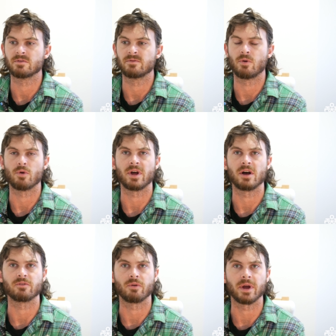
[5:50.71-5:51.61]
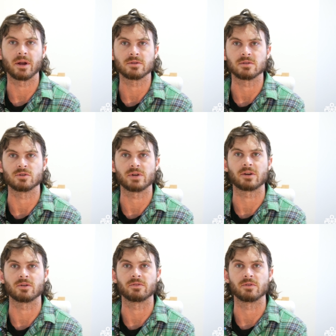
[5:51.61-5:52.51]
$4.5 grand because I
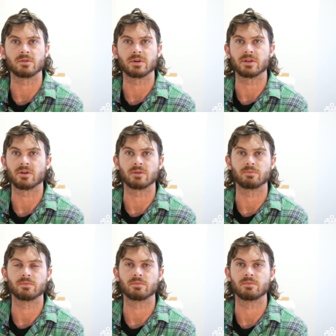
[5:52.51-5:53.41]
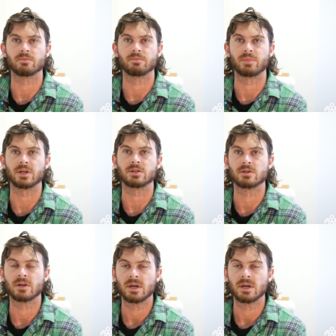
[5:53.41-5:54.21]
tracked off early and then I pitched.